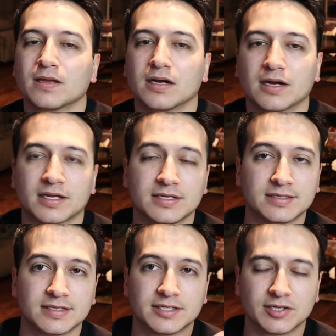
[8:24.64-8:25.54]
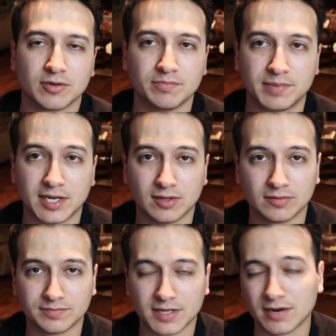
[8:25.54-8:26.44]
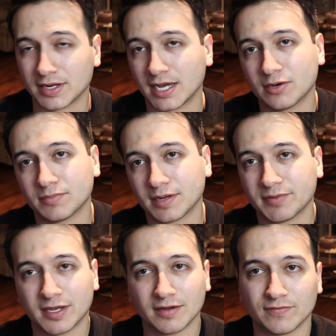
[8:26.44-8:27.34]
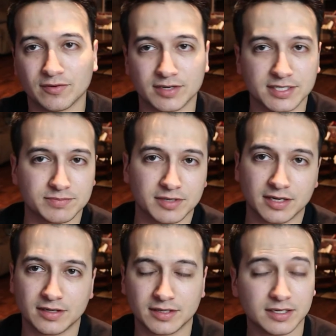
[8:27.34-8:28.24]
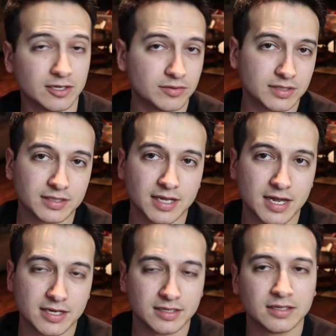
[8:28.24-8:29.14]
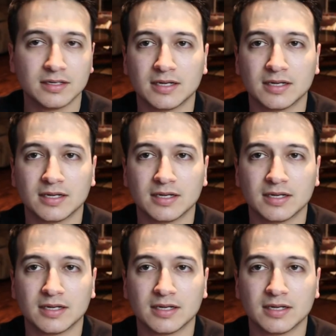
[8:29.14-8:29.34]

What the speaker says: He did, bail Harry out by paying for his money that he owed Kincaid.